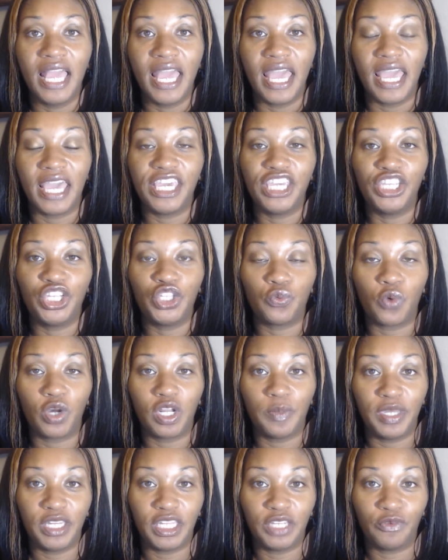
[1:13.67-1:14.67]
And he just
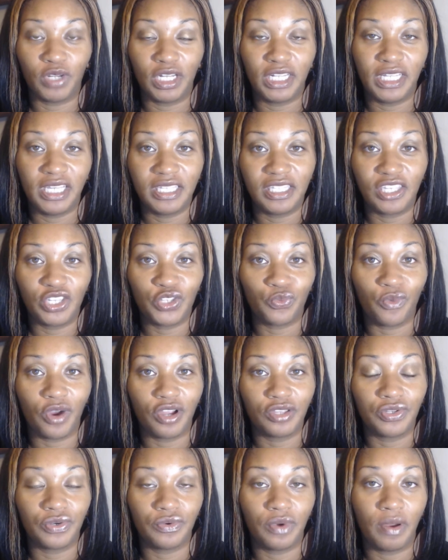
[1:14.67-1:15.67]
wanted me to release this word
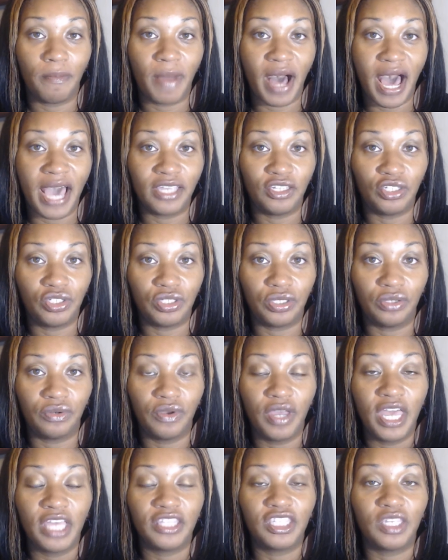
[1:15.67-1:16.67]
to remind you
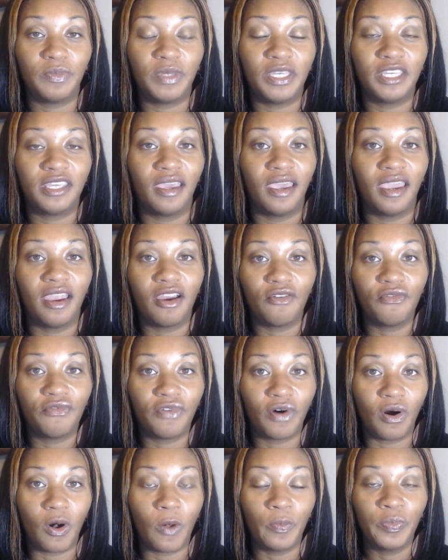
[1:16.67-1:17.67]
to be
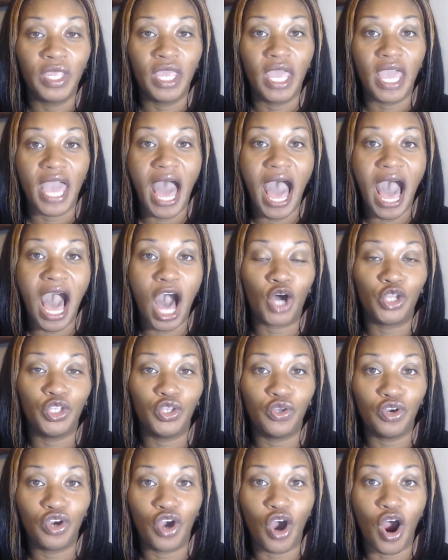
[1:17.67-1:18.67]
careful how
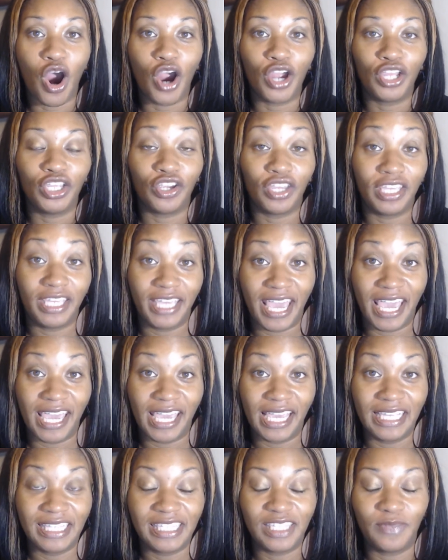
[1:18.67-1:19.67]
you guard your
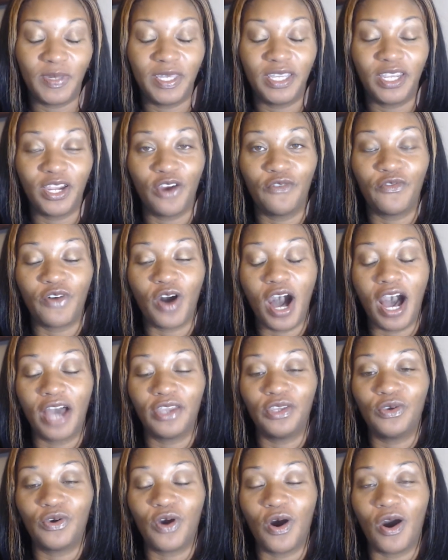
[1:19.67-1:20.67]
gates. Be careful how
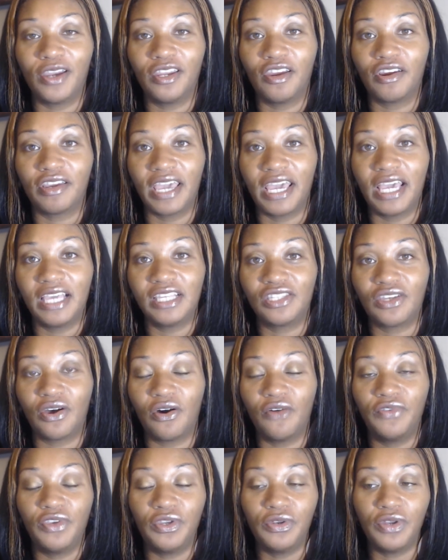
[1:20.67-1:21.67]
you guard your gates. So
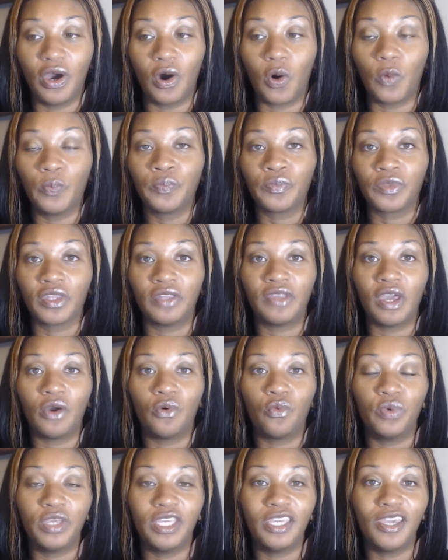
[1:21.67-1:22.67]
if you know
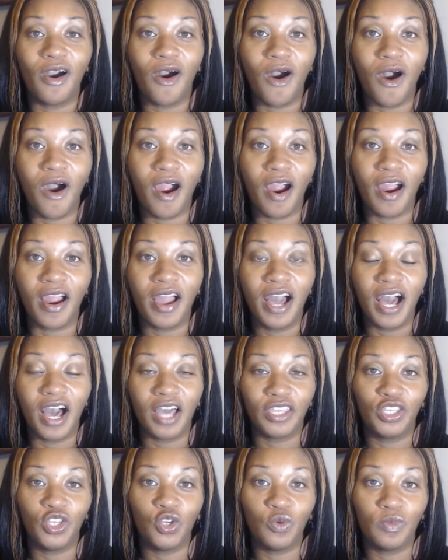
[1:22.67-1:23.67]
that we are
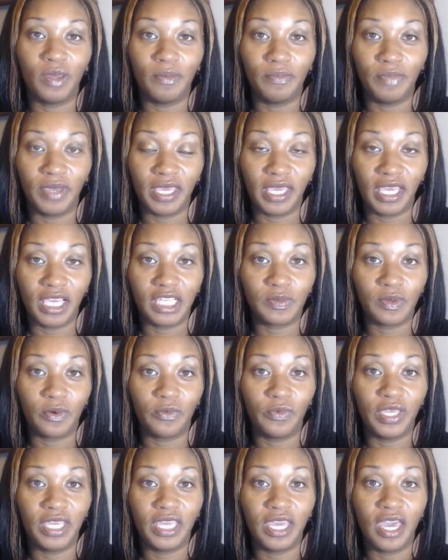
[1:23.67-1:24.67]
human beings, but
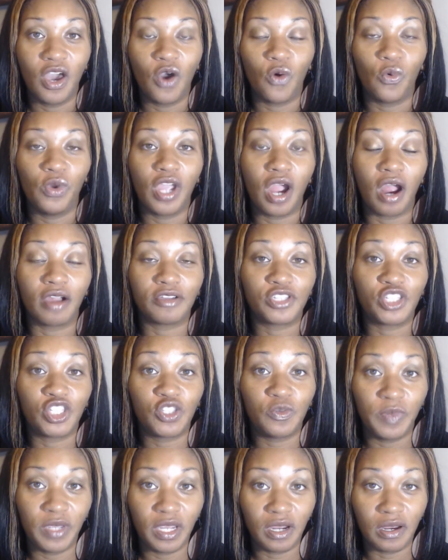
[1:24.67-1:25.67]
we are a
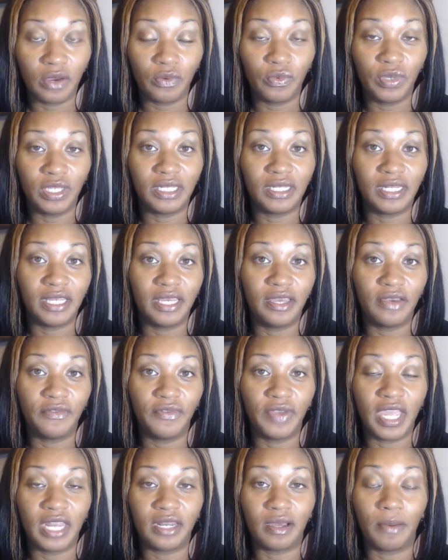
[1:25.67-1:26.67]
spirit, we live
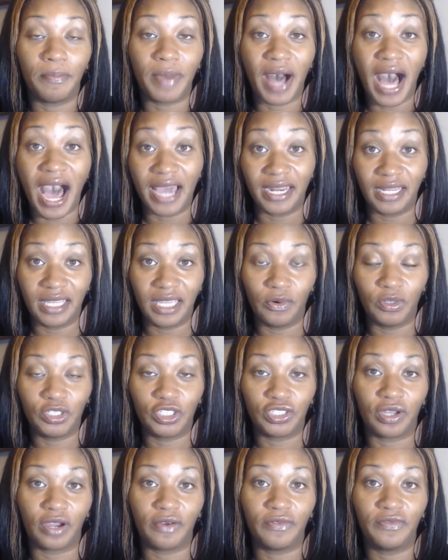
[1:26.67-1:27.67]
in a body, which is
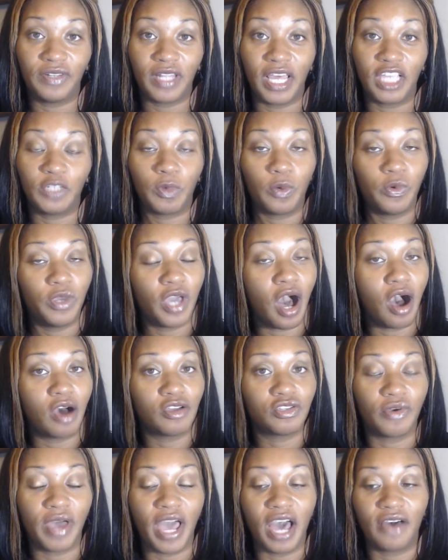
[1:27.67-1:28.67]
our flesh, but we are
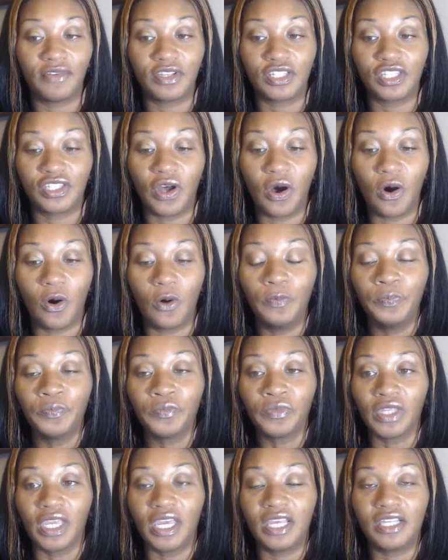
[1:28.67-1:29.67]
also have a soul.
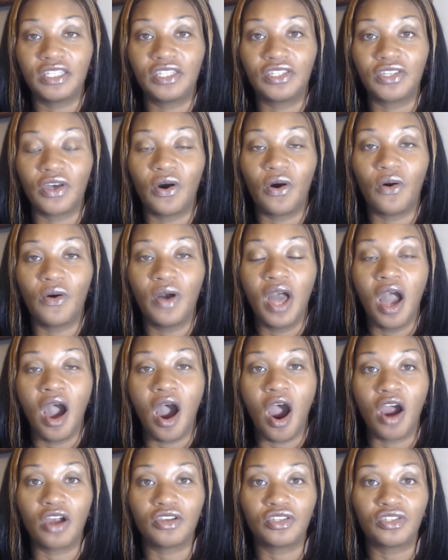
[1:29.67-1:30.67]
And so
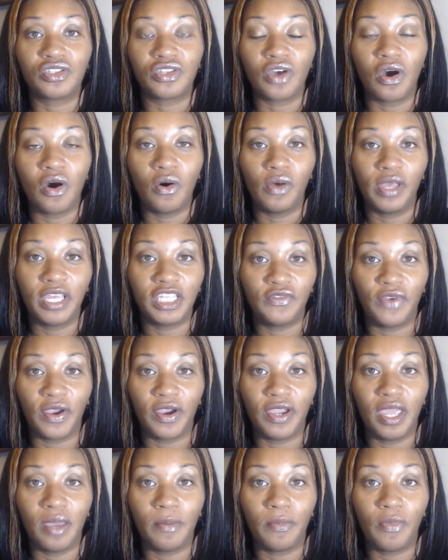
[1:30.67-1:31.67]
our soul is
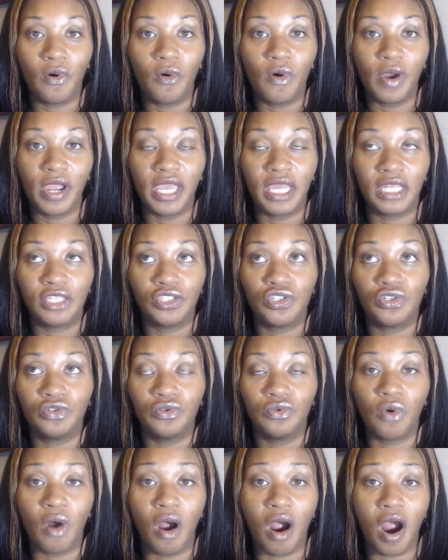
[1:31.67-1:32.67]
very important
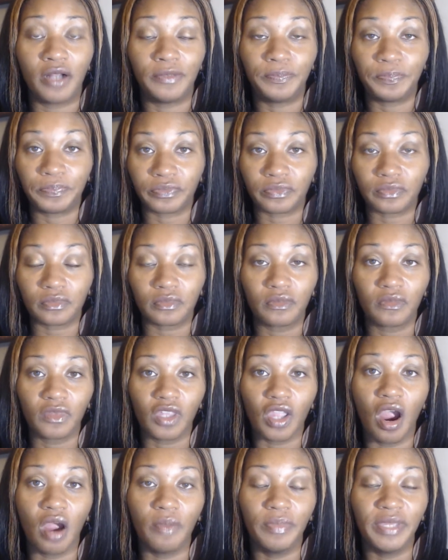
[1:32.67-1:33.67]
to our
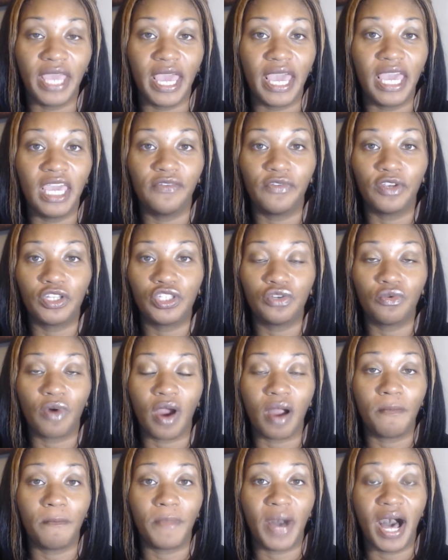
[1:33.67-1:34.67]
behavior, to
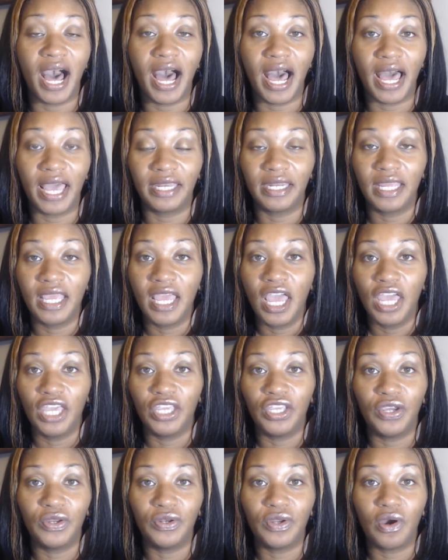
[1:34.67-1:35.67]
our mind,
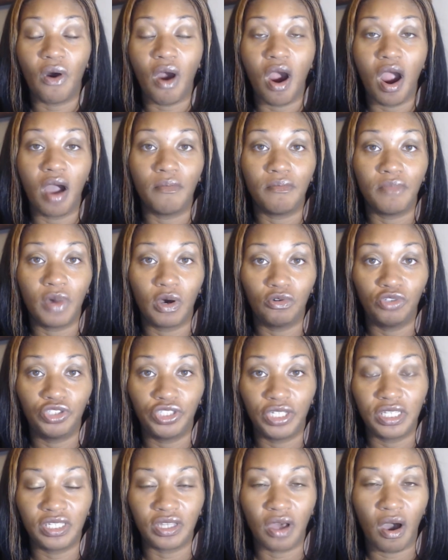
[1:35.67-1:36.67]
you know, our
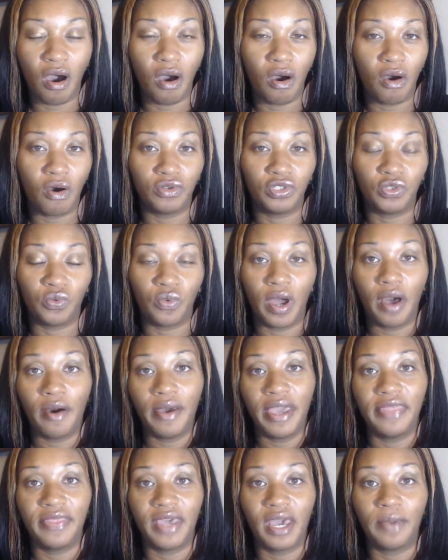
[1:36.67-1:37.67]
emotions all dwell
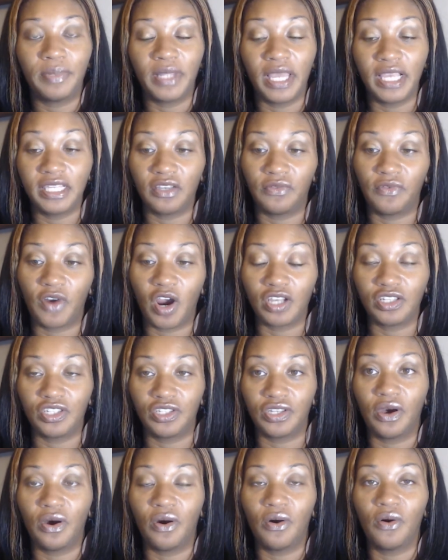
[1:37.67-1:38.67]
in that place of our
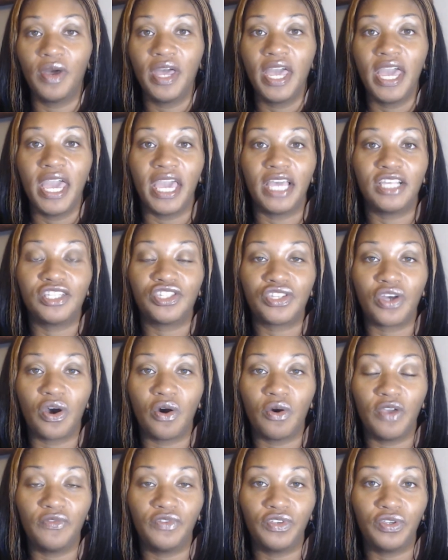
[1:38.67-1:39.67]
soul. And so
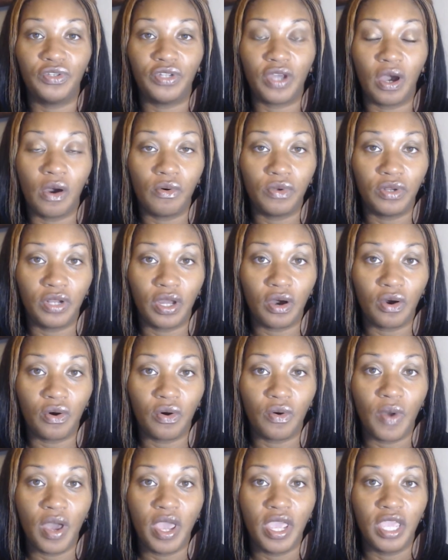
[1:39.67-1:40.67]
if you don't
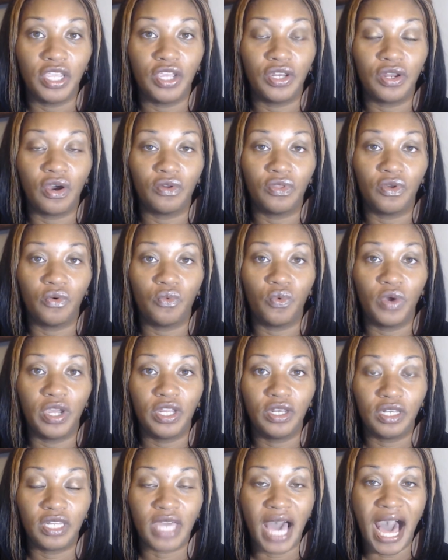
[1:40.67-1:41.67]
know, you know,
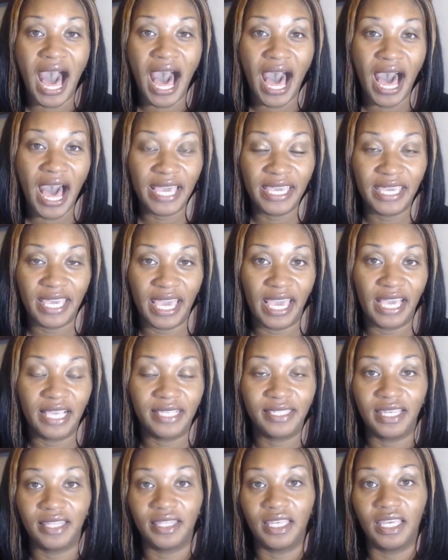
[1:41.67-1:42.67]
the eye gates
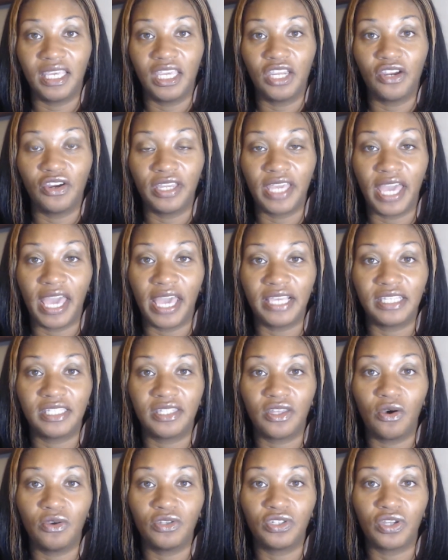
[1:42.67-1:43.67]
and the ear gates,
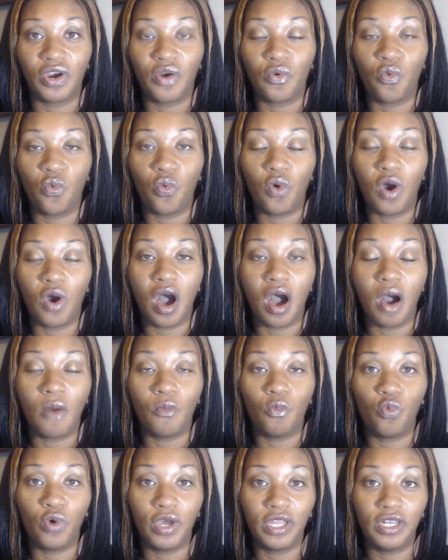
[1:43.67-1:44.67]
those are
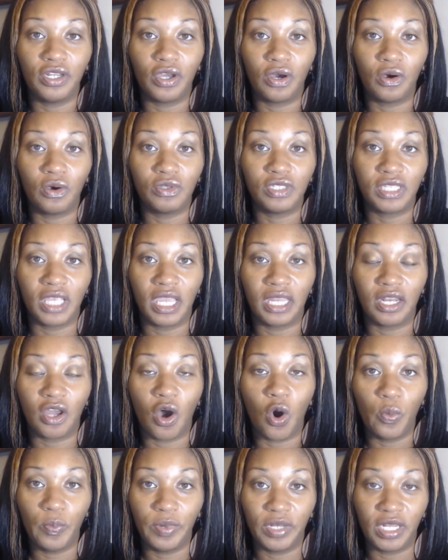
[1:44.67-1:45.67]
windows and
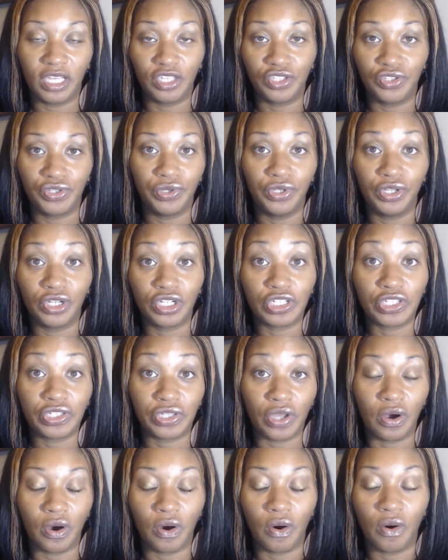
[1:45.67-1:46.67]
openings to your
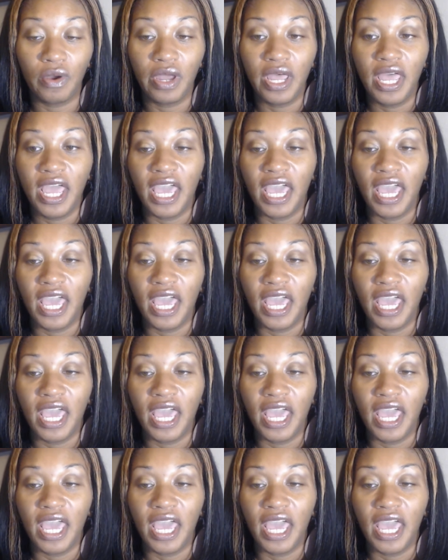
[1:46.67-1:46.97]
soul.